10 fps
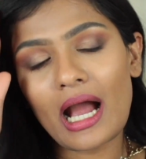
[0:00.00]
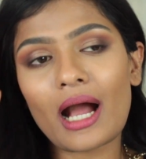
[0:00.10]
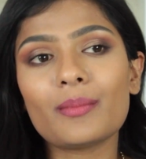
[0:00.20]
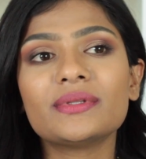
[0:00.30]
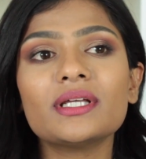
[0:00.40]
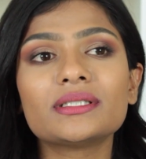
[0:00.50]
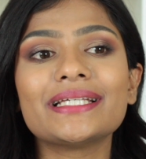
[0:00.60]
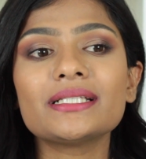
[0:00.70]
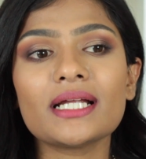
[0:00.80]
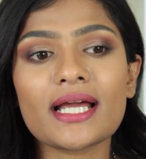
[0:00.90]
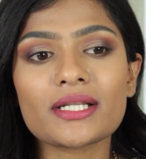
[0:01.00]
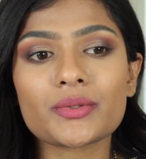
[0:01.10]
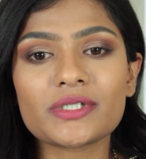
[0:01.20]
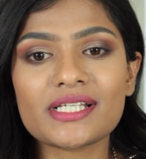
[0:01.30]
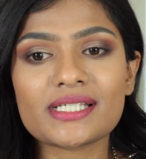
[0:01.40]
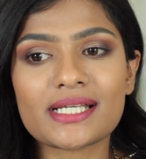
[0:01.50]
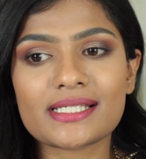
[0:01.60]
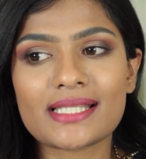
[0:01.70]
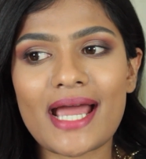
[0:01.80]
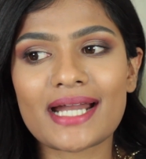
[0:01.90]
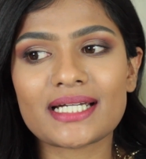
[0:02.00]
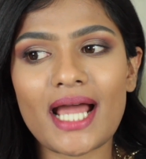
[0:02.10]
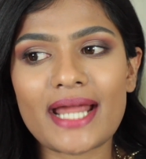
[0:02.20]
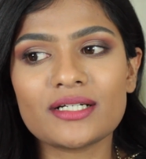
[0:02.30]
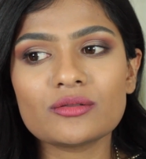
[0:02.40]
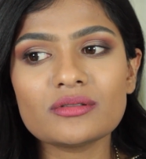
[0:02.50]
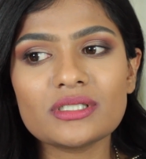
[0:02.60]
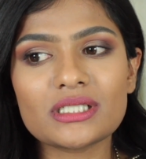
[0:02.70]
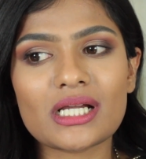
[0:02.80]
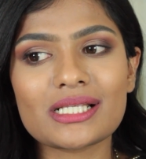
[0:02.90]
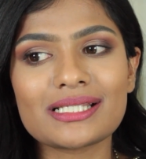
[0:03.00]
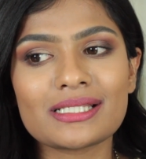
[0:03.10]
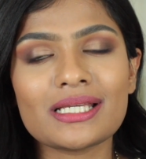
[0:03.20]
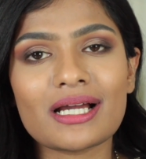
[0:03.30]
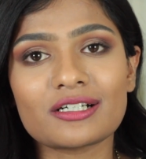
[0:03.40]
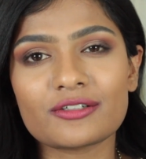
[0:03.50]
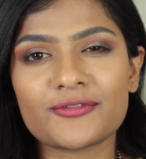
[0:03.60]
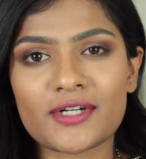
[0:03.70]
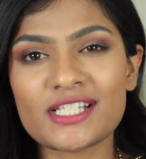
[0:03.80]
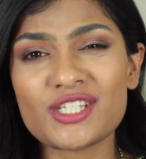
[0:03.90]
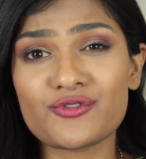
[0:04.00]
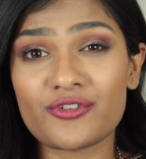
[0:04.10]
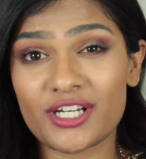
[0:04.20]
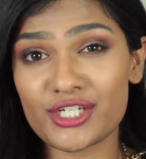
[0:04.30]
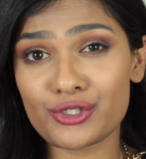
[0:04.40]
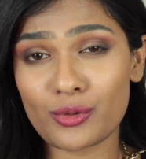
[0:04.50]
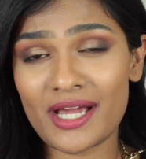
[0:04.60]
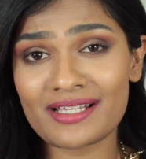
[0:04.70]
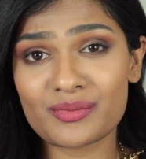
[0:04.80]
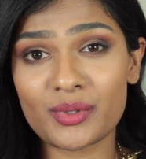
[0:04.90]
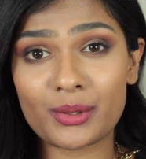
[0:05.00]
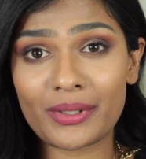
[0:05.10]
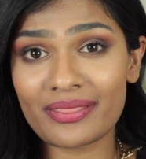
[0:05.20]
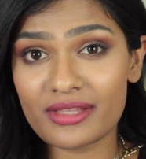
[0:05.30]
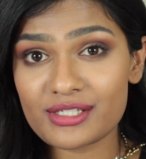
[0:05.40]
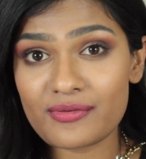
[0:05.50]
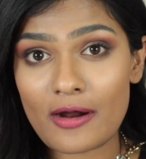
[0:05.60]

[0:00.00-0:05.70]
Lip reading: But the thing that I noticed is that I don't see a difference finish wise between this